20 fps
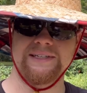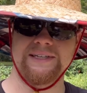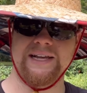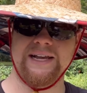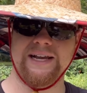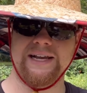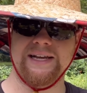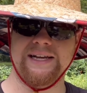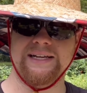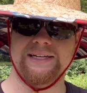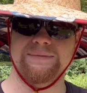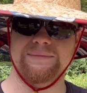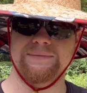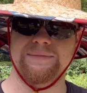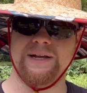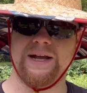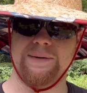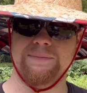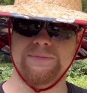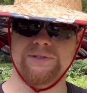And
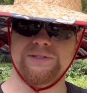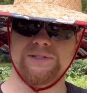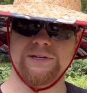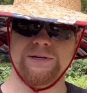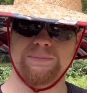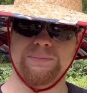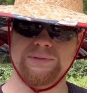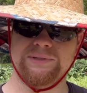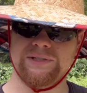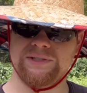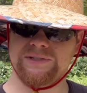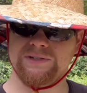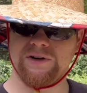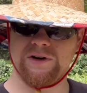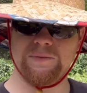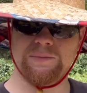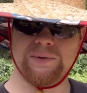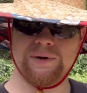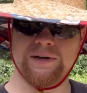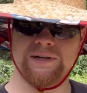I'm just going to put this
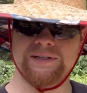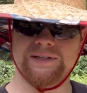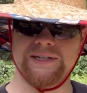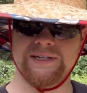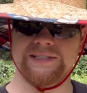tarp on it,